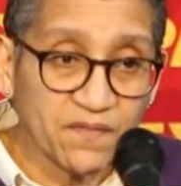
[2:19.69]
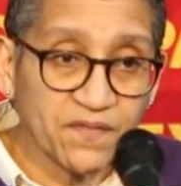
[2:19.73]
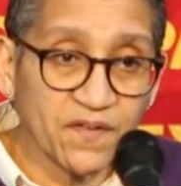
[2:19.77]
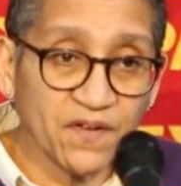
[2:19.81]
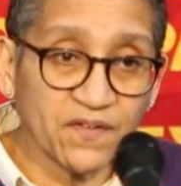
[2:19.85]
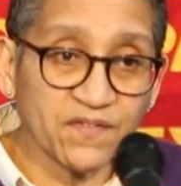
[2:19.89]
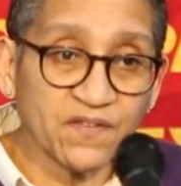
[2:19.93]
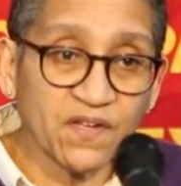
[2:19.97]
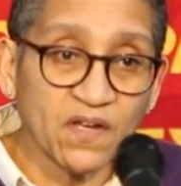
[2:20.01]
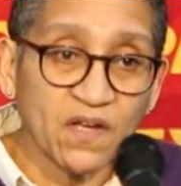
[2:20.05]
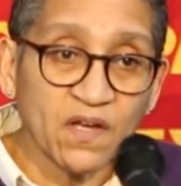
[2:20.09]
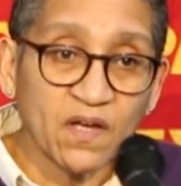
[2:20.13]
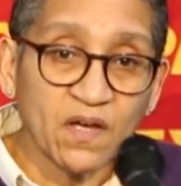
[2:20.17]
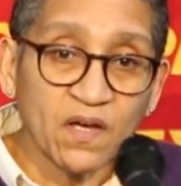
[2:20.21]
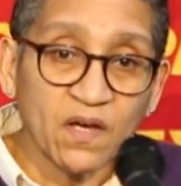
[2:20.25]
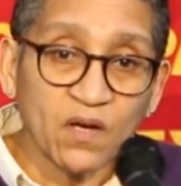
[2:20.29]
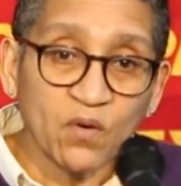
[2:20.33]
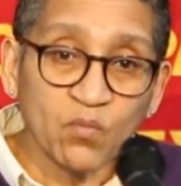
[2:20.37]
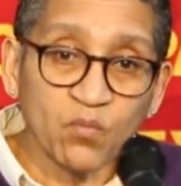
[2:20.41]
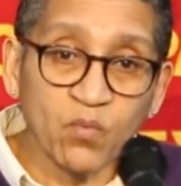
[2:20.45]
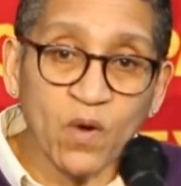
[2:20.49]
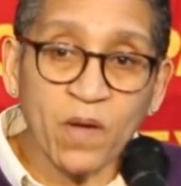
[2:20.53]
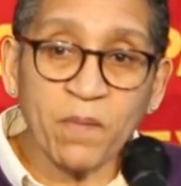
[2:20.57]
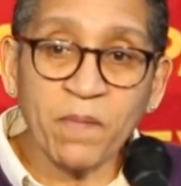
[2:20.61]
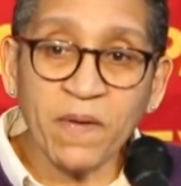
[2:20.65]
that
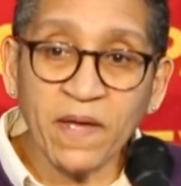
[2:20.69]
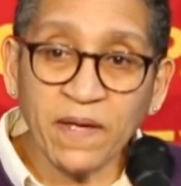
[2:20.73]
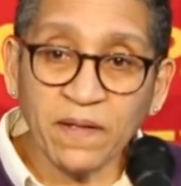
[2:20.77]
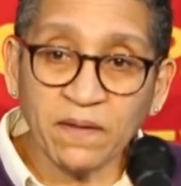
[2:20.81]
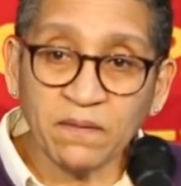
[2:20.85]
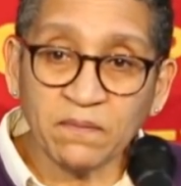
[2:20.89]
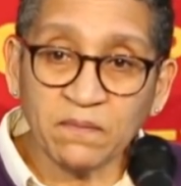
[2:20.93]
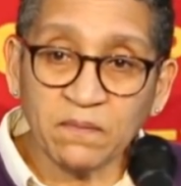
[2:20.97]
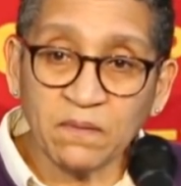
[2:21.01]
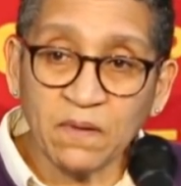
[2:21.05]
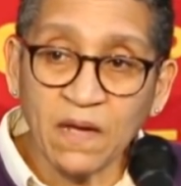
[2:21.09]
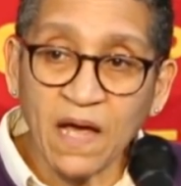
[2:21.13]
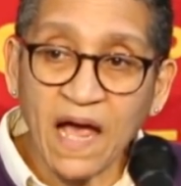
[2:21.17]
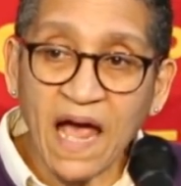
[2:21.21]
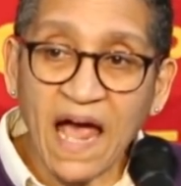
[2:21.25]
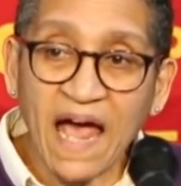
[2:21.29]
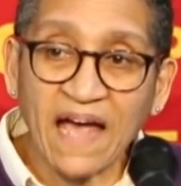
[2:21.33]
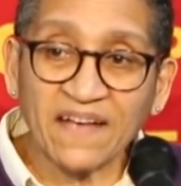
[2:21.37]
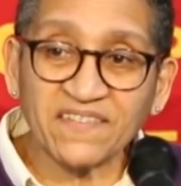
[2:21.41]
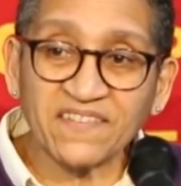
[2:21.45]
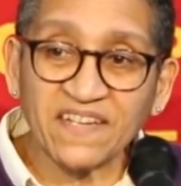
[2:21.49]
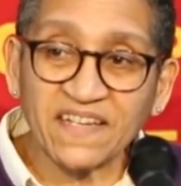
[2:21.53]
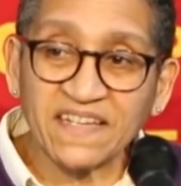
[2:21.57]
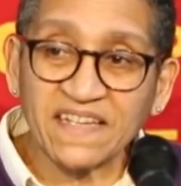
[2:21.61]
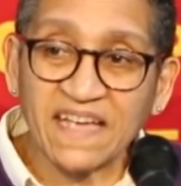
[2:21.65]
women
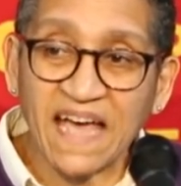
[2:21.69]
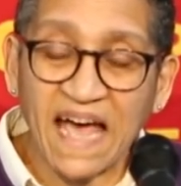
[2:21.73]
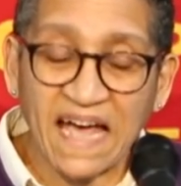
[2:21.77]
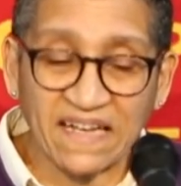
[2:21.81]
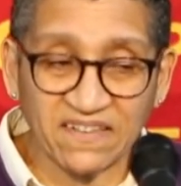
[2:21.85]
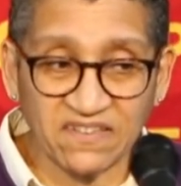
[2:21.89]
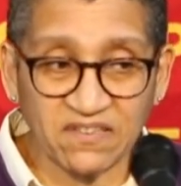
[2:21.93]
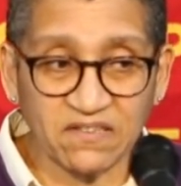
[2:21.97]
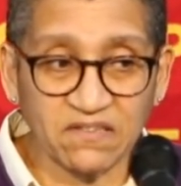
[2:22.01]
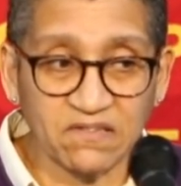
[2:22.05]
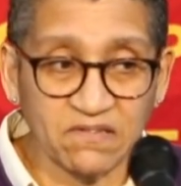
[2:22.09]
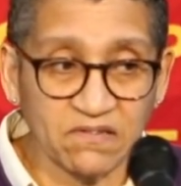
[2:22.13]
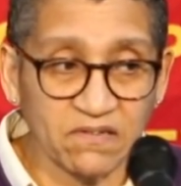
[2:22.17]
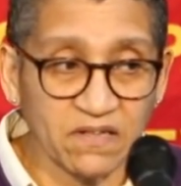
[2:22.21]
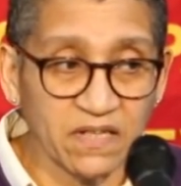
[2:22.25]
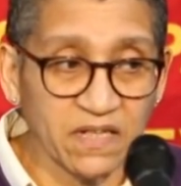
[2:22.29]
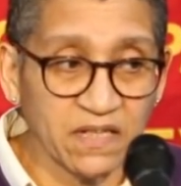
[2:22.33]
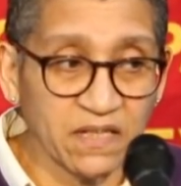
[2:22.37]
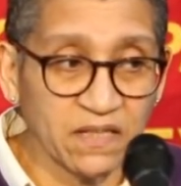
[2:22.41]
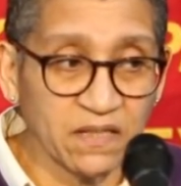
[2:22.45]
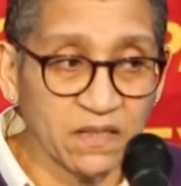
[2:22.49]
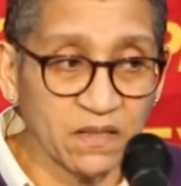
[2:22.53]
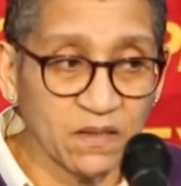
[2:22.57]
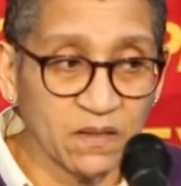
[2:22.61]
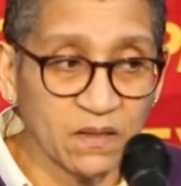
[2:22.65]
as a
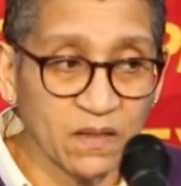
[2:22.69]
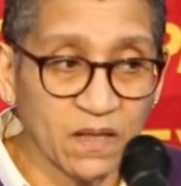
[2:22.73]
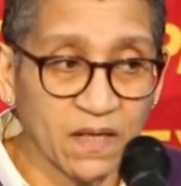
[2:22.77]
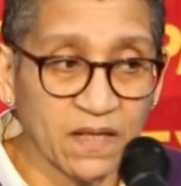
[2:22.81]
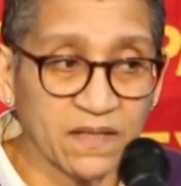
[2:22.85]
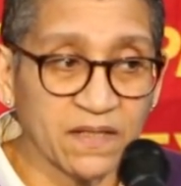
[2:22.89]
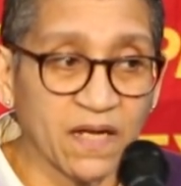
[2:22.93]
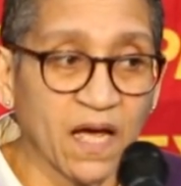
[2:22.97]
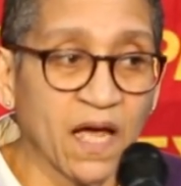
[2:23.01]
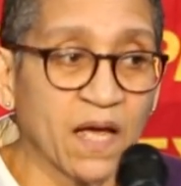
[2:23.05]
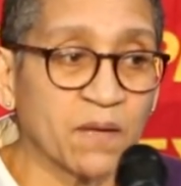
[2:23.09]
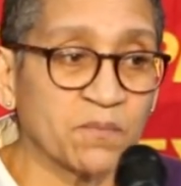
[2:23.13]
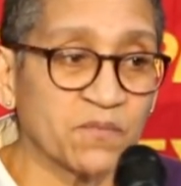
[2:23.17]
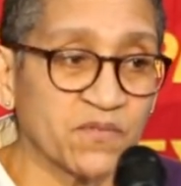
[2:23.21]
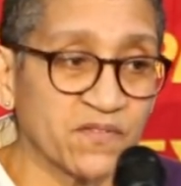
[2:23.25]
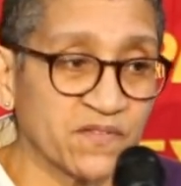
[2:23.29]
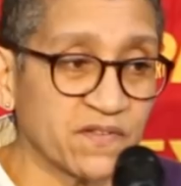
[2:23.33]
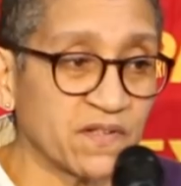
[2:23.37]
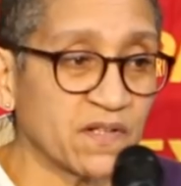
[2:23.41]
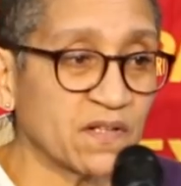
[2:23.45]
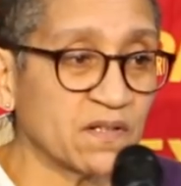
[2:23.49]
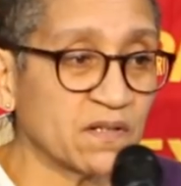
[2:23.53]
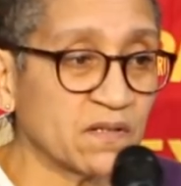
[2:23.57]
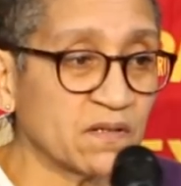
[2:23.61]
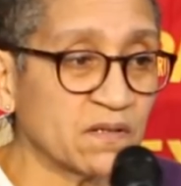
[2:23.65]
category, and I am
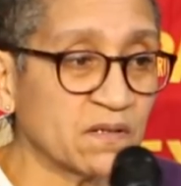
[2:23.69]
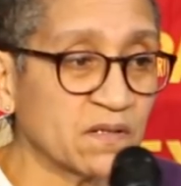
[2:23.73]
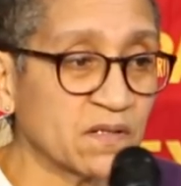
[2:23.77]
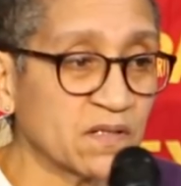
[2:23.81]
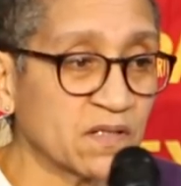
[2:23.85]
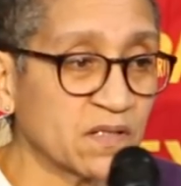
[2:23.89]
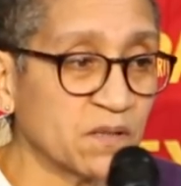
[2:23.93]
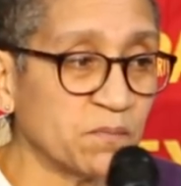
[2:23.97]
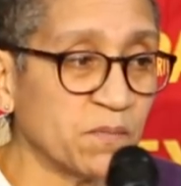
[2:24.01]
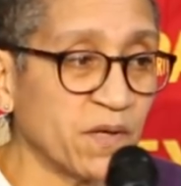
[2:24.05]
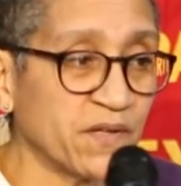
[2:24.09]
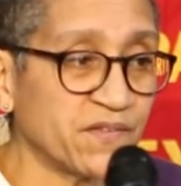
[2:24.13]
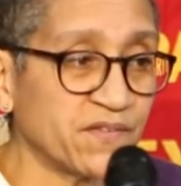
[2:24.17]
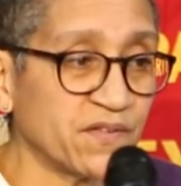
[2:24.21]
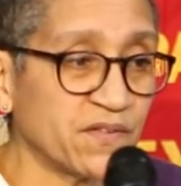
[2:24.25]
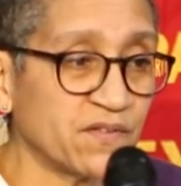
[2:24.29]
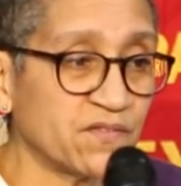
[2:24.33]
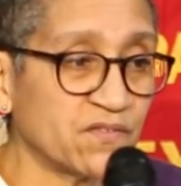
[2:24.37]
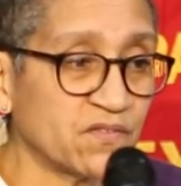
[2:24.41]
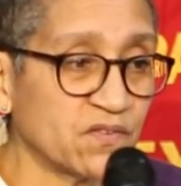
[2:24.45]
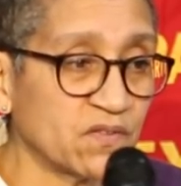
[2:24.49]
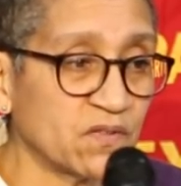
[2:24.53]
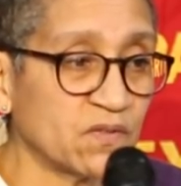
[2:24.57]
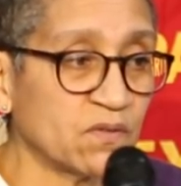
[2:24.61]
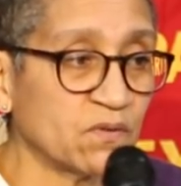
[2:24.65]
still
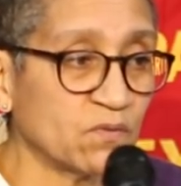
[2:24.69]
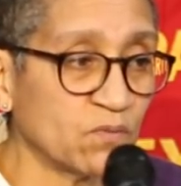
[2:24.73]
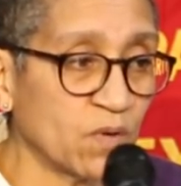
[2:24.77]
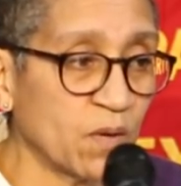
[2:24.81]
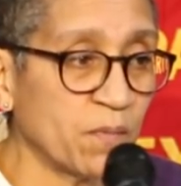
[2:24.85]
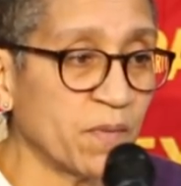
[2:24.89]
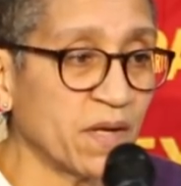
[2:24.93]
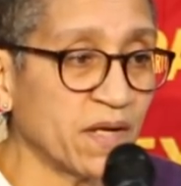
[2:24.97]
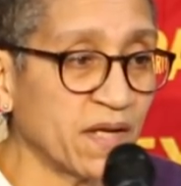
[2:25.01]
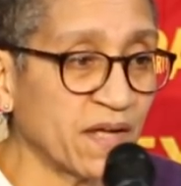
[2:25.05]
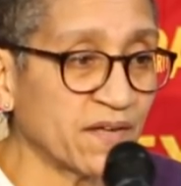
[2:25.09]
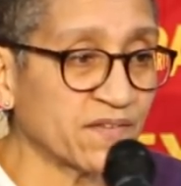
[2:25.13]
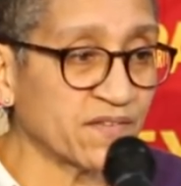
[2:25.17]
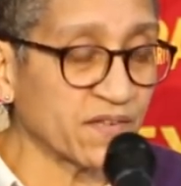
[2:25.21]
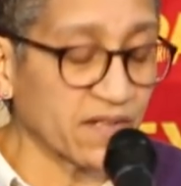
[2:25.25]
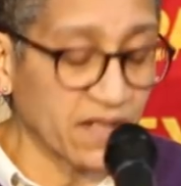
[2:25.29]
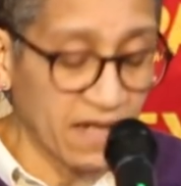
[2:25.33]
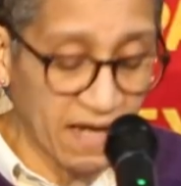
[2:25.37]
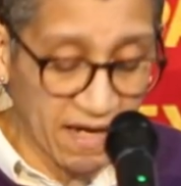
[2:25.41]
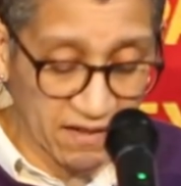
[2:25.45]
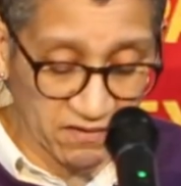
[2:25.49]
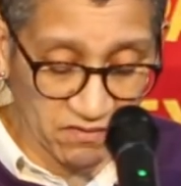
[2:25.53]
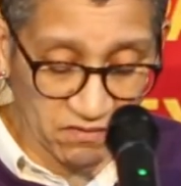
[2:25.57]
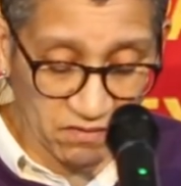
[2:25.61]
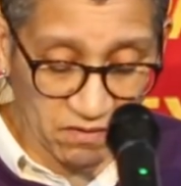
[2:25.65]
committed to women as a
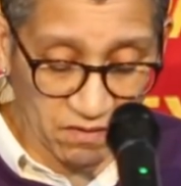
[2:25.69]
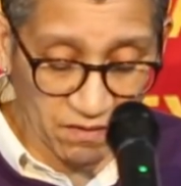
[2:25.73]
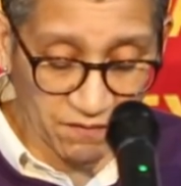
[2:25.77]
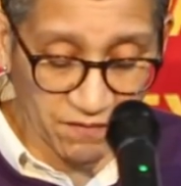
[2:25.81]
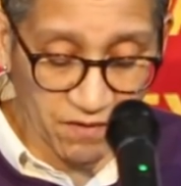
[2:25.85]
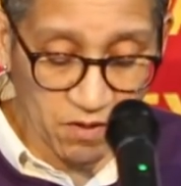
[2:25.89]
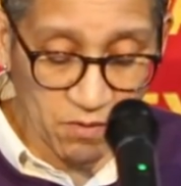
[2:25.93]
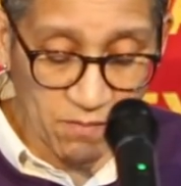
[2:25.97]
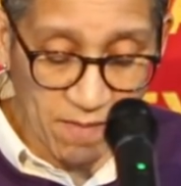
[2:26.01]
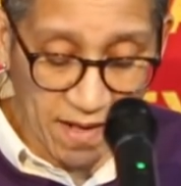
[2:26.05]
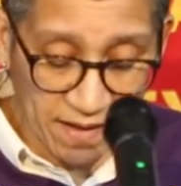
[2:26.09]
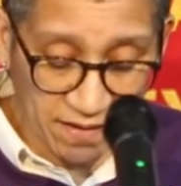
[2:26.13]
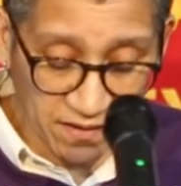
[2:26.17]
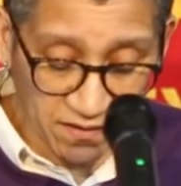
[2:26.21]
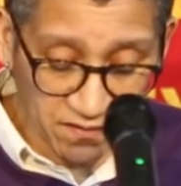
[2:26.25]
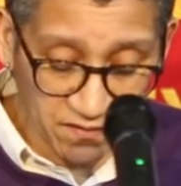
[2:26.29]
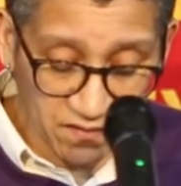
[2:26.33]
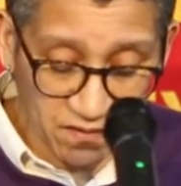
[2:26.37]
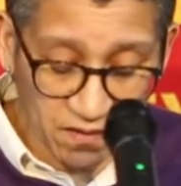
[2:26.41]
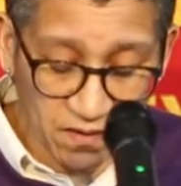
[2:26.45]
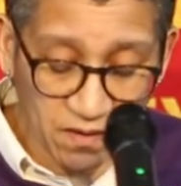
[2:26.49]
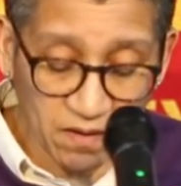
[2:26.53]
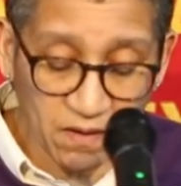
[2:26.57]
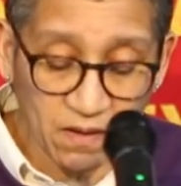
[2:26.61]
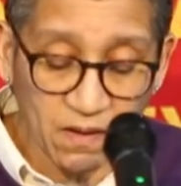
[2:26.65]
category of
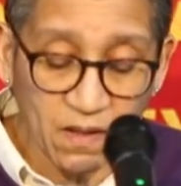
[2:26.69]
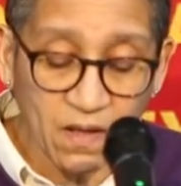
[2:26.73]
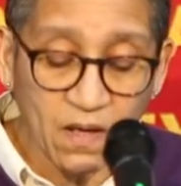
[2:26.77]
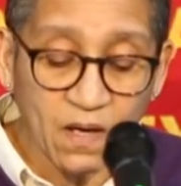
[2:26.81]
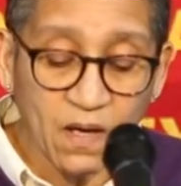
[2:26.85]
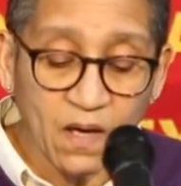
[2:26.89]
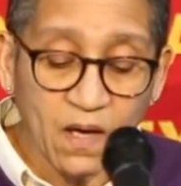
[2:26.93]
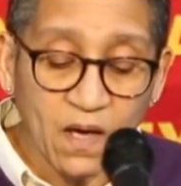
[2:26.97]
humanity,